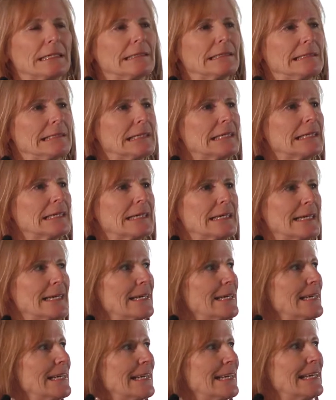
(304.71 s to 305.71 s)
And
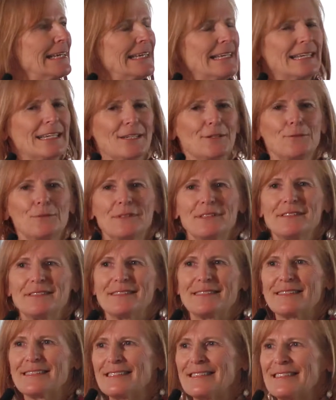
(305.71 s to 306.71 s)
it
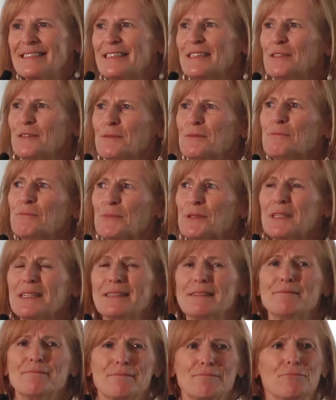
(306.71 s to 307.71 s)
was, you know,
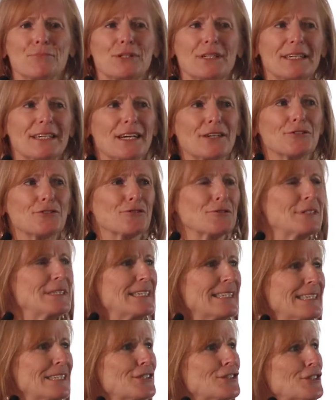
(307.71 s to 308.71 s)
pretty
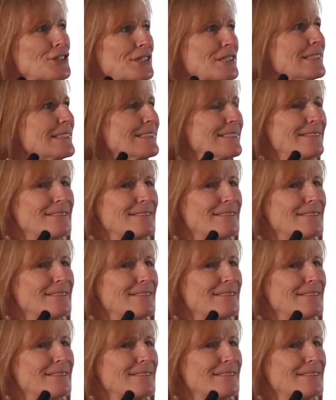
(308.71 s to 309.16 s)
country-ish,